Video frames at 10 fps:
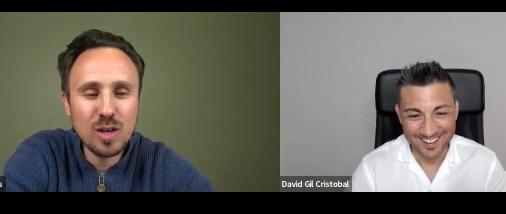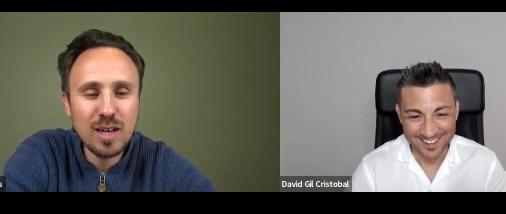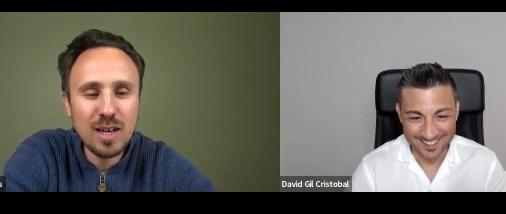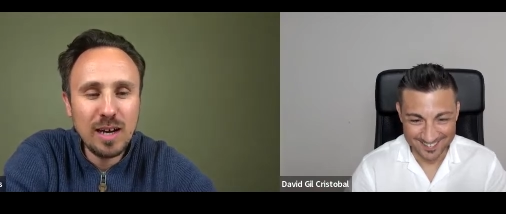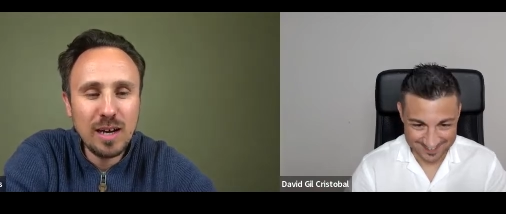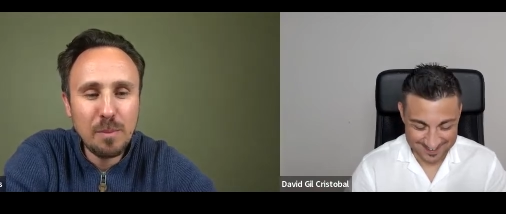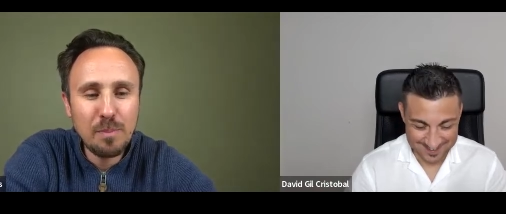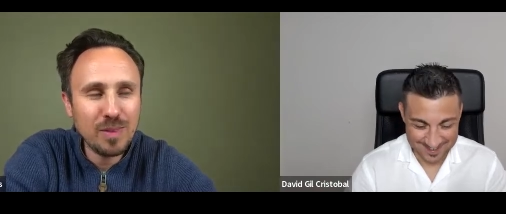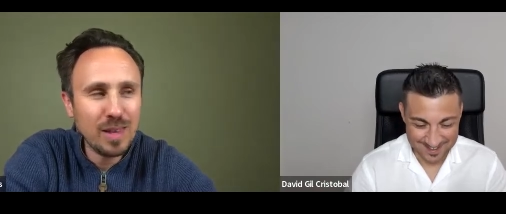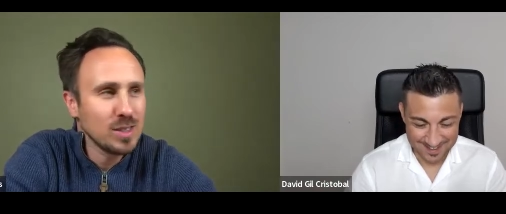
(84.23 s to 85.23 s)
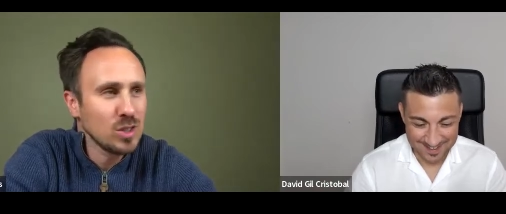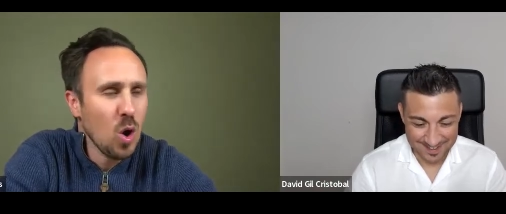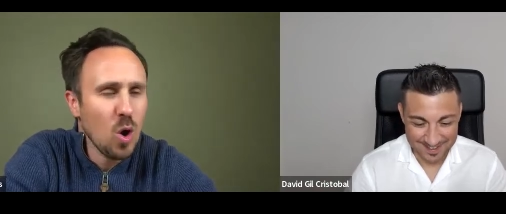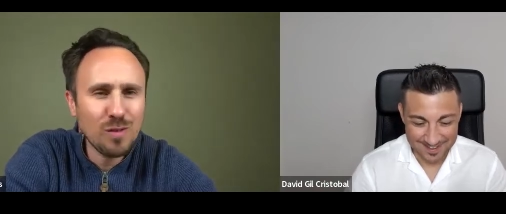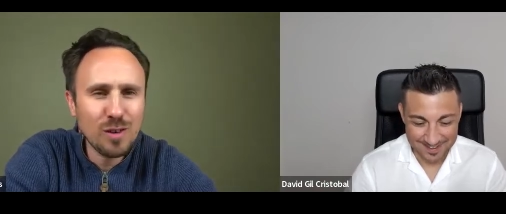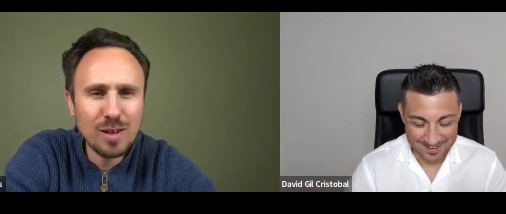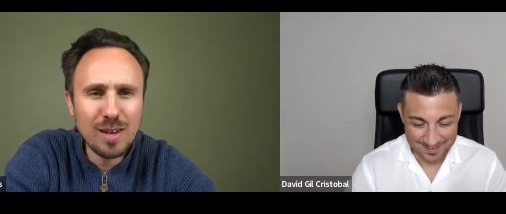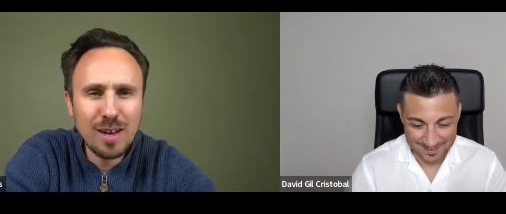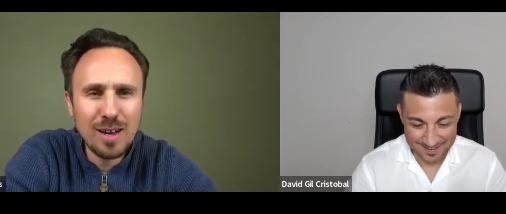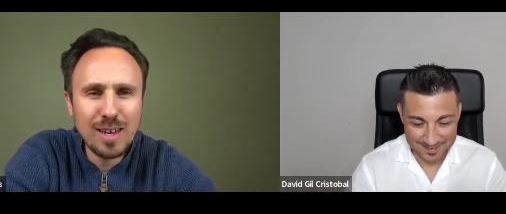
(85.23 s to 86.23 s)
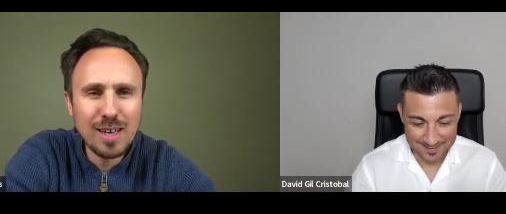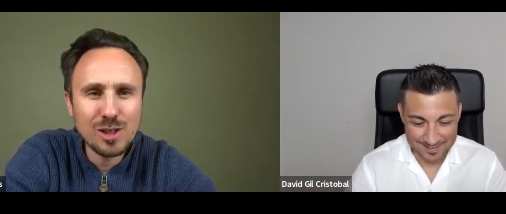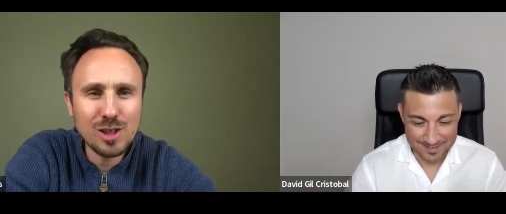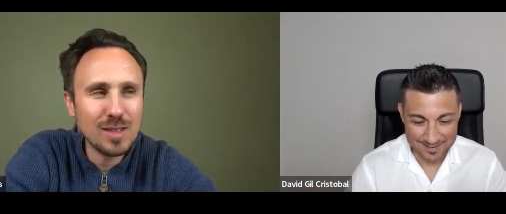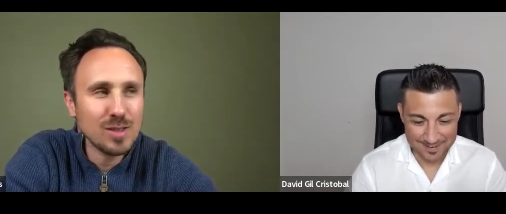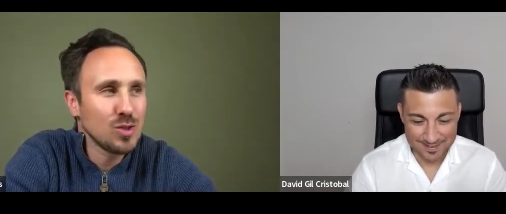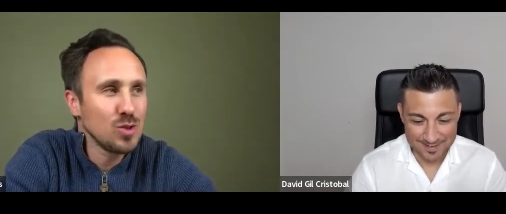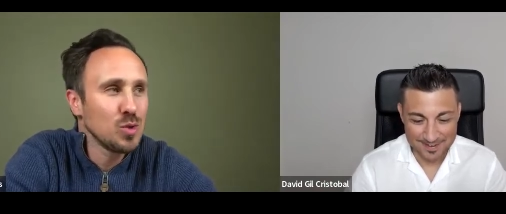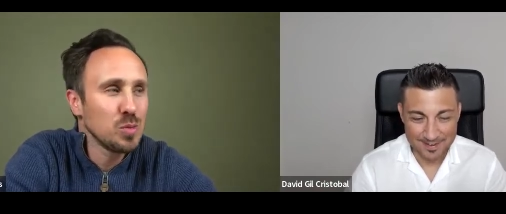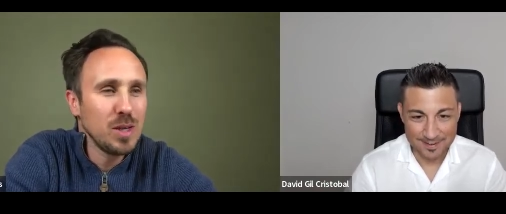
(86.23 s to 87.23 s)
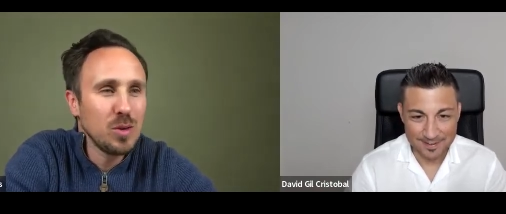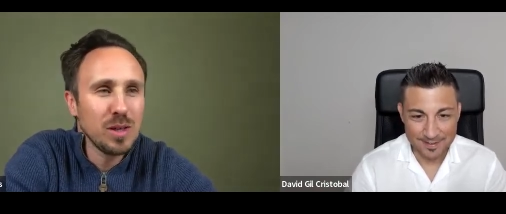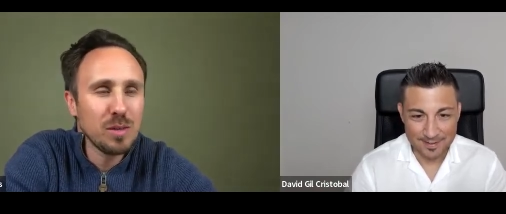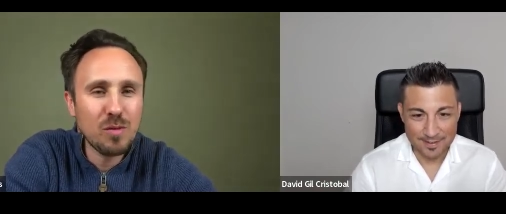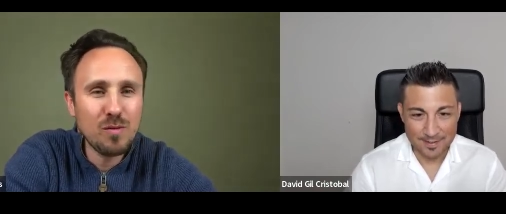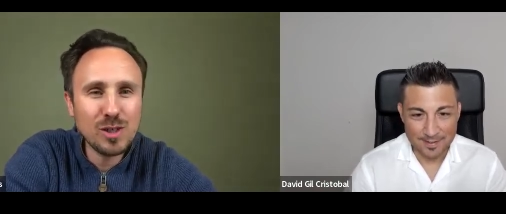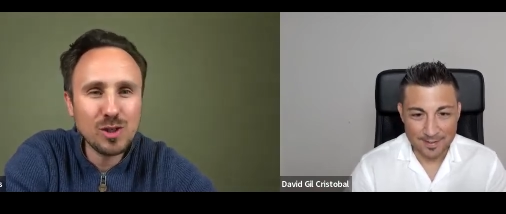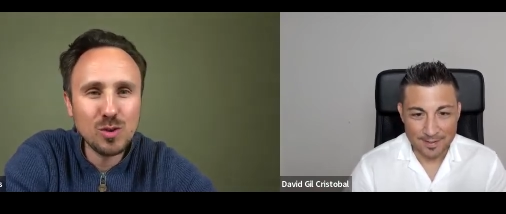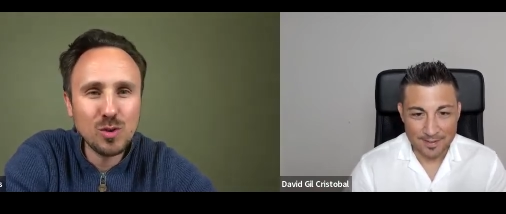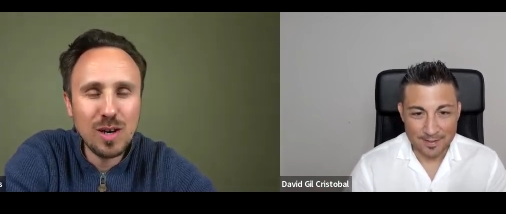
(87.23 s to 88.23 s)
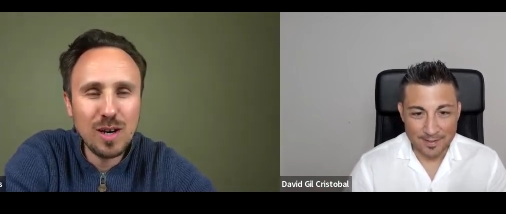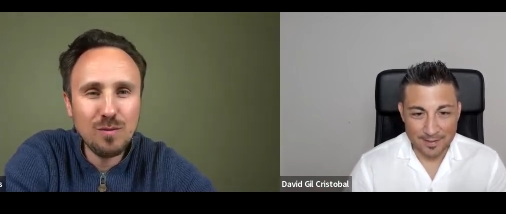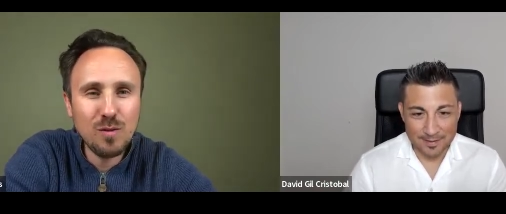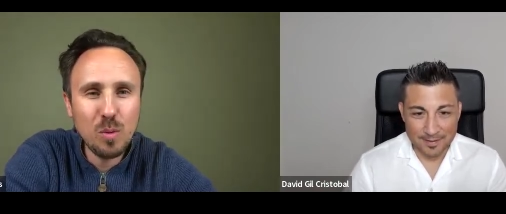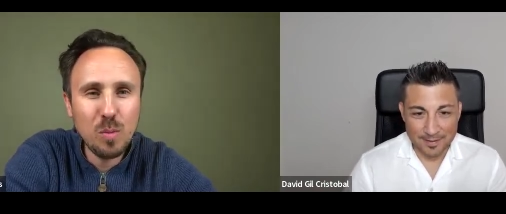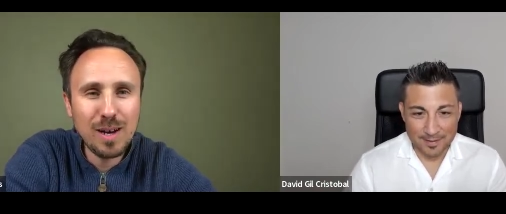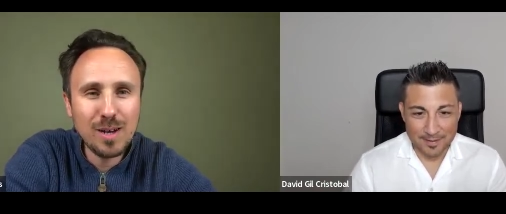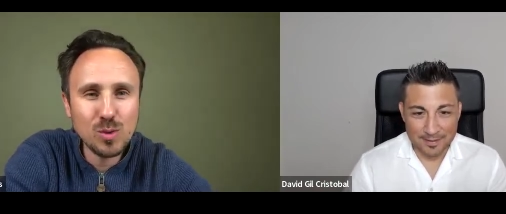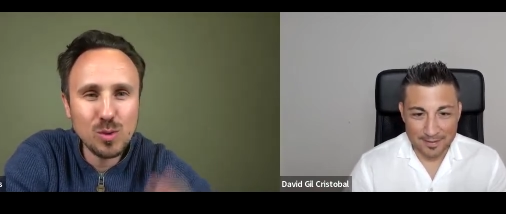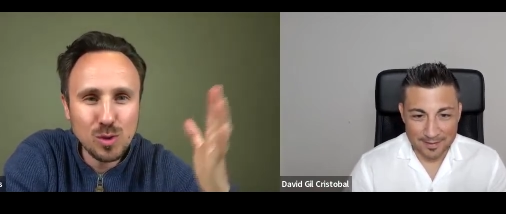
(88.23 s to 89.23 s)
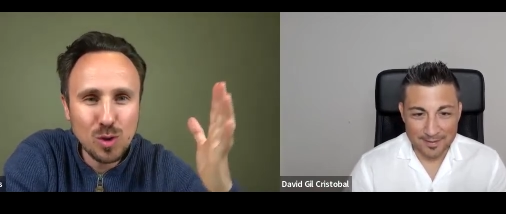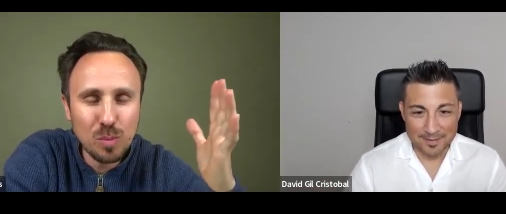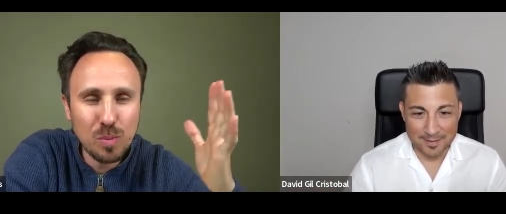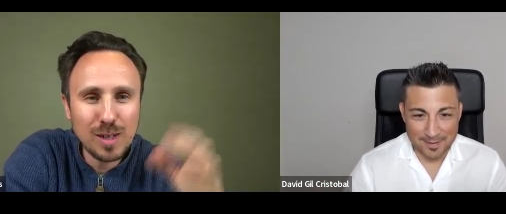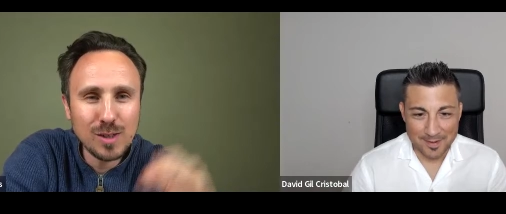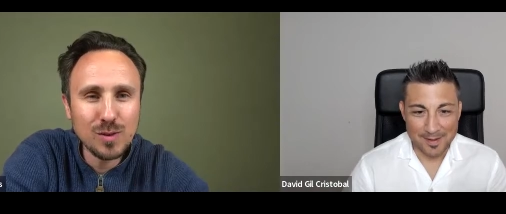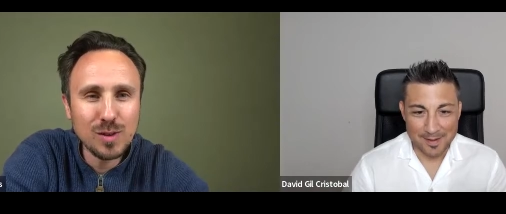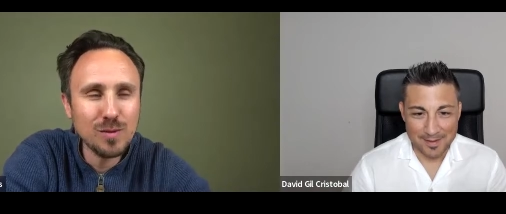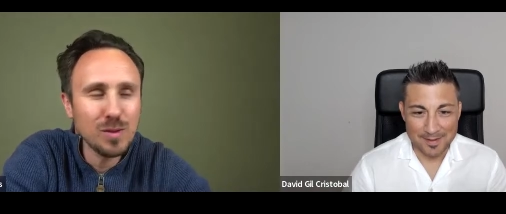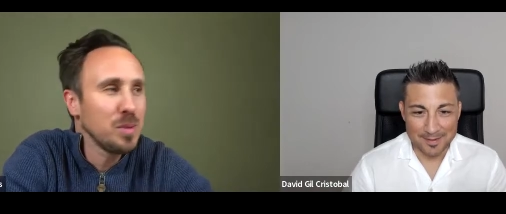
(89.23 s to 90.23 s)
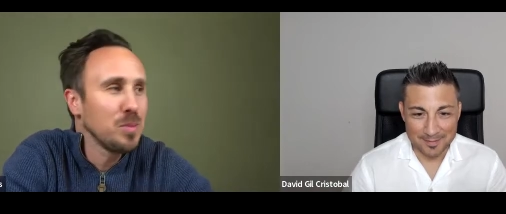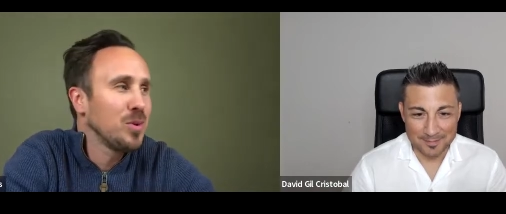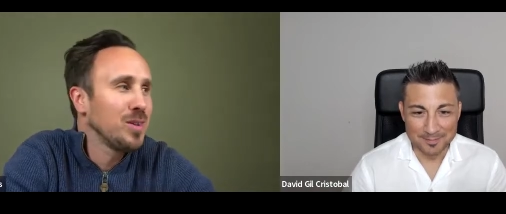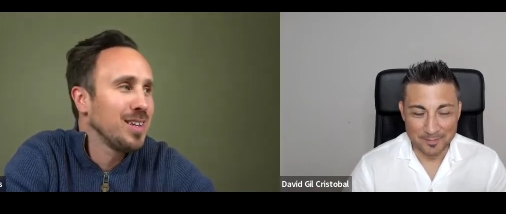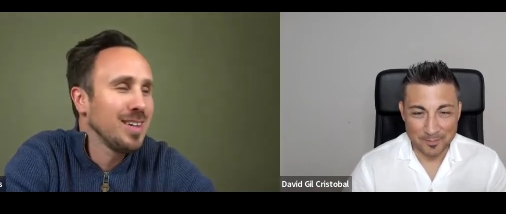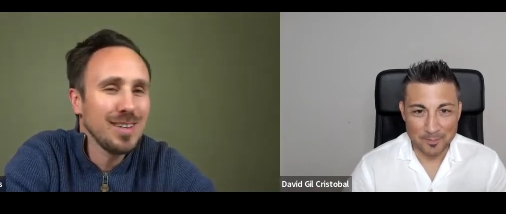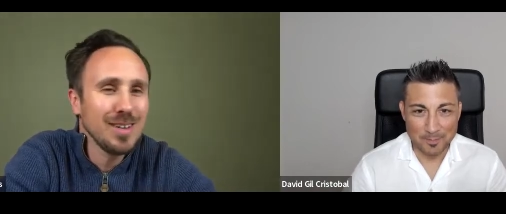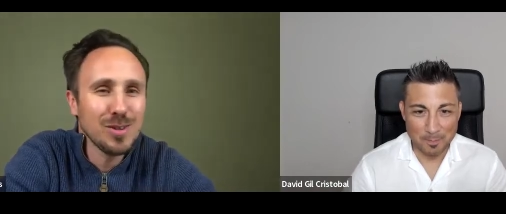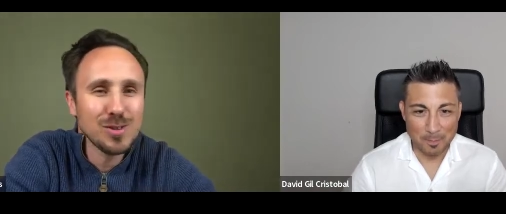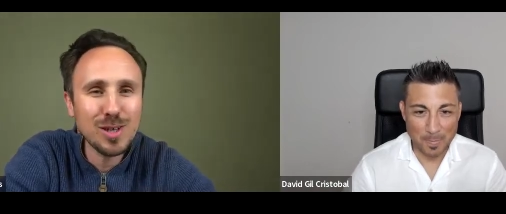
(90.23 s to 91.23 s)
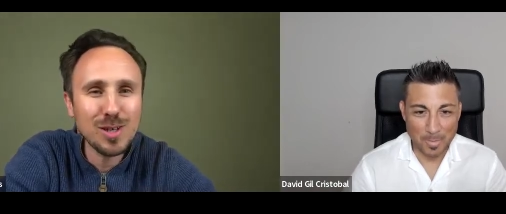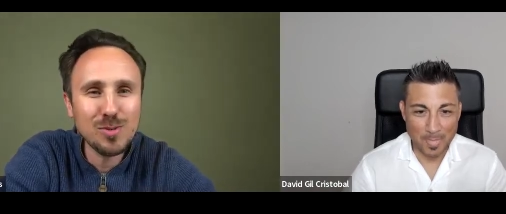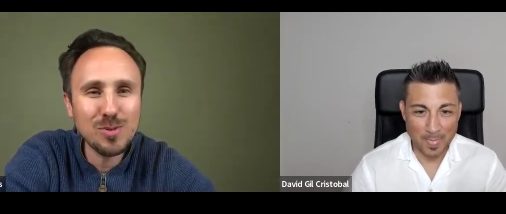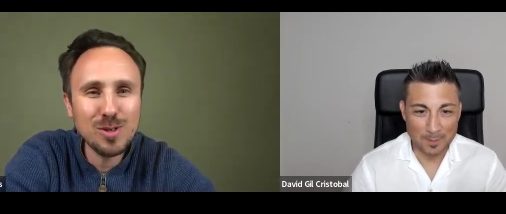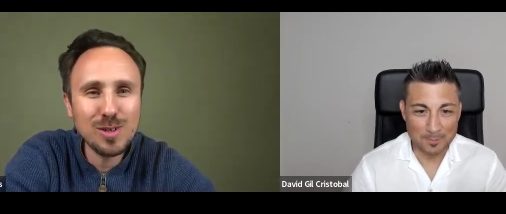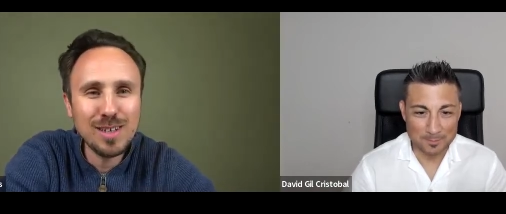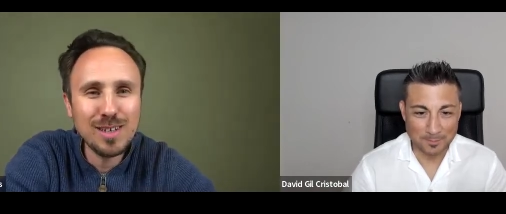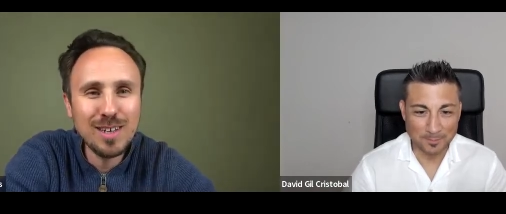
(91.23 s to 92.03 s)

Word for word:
Speaker 1: Um, it's not often I get chance to speak with professional uh, football players or soccer players for the, for the people in the, in the other side of the world. And